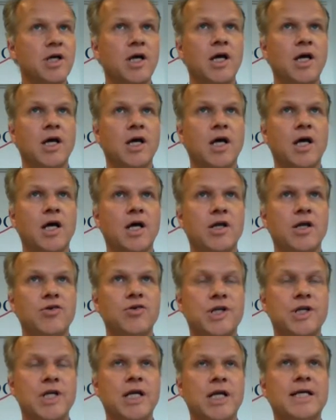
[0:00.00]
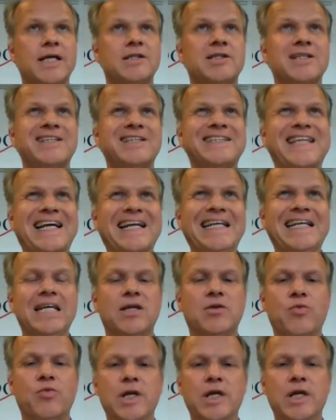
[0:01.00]
You see that the
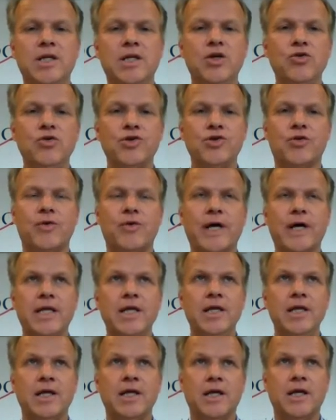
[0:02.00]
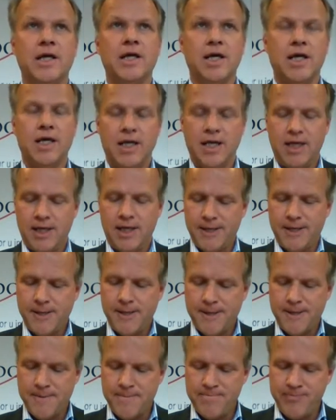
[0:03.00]
technique we use already
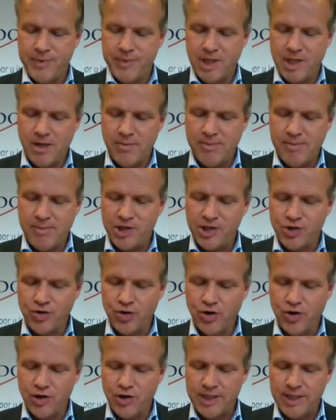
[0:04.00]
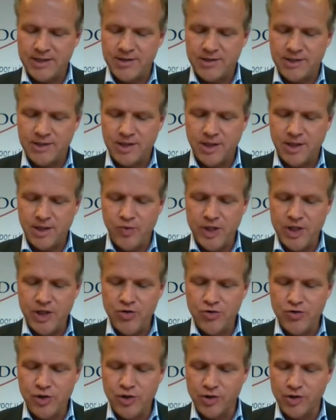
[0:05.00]
make sure that we
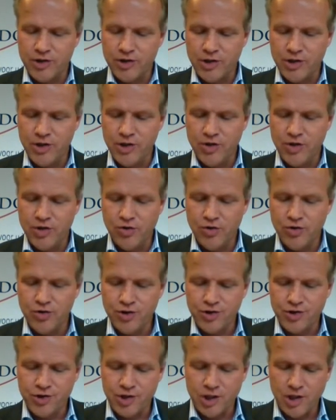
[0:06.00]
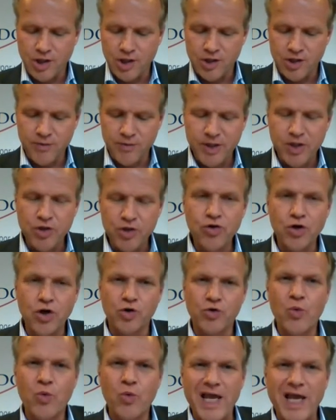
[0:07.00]
do not
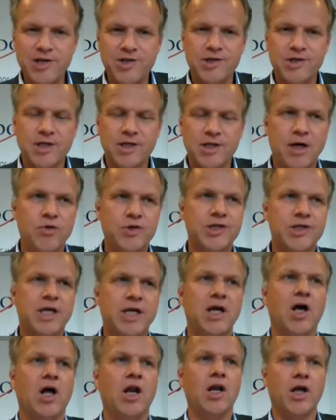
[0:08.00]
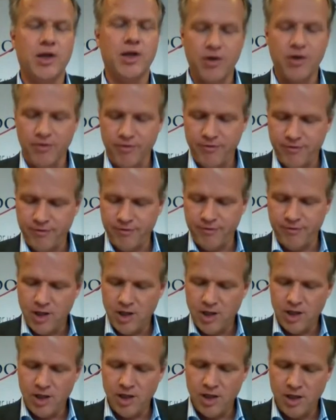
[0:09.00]
waste, I would say, a lot of
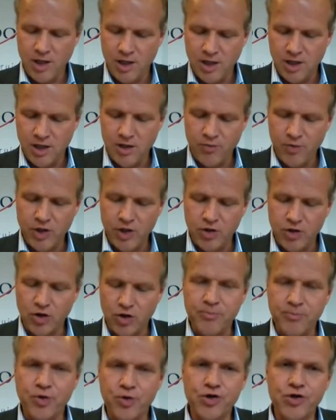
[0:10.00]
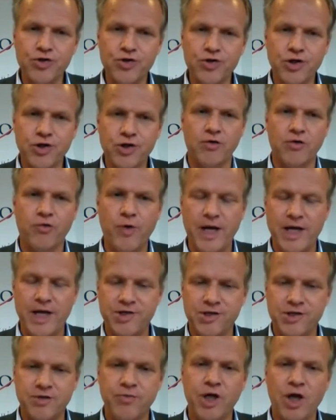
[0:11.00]
we do not produce a lot of
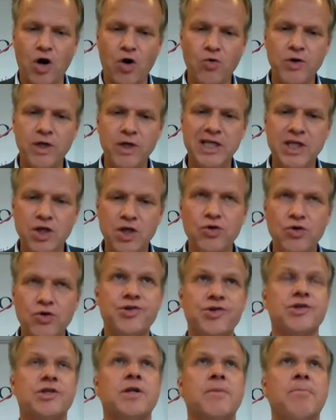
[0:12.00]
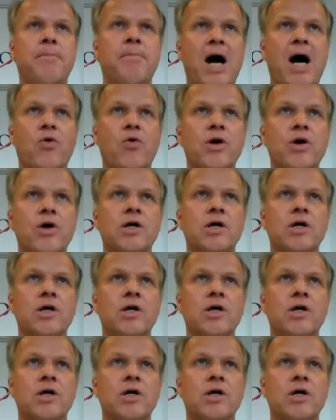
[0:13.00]
waste. We only use the powder